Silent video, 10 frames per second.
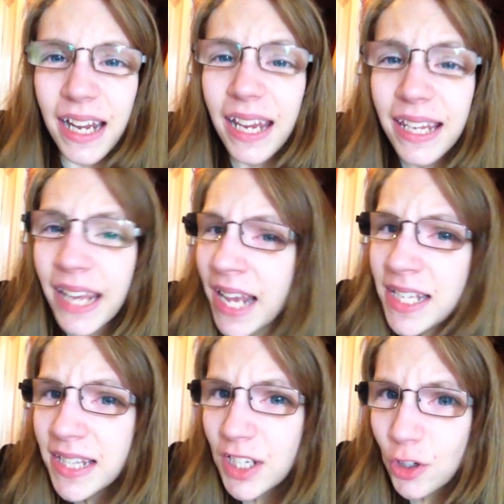in
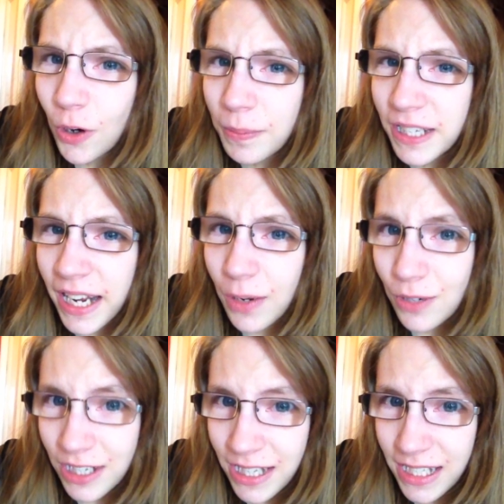case they show up today,
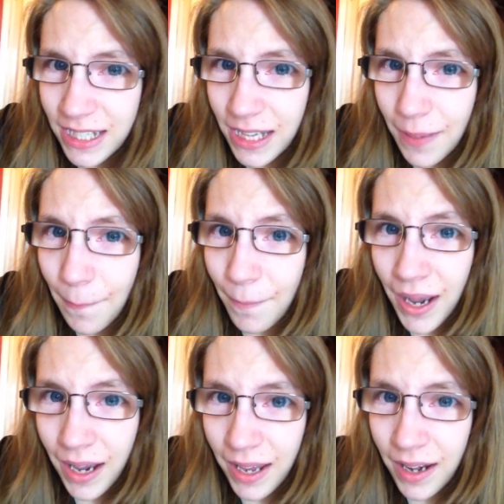which they said they
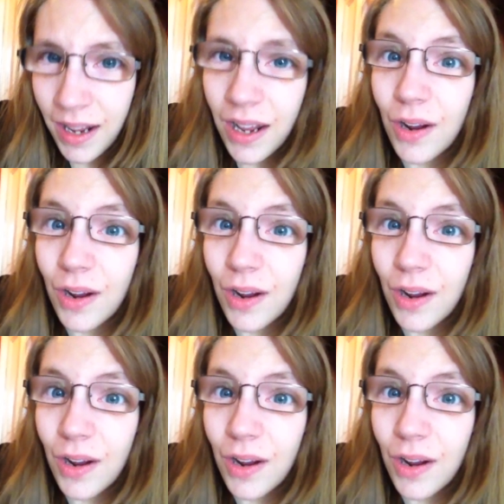might,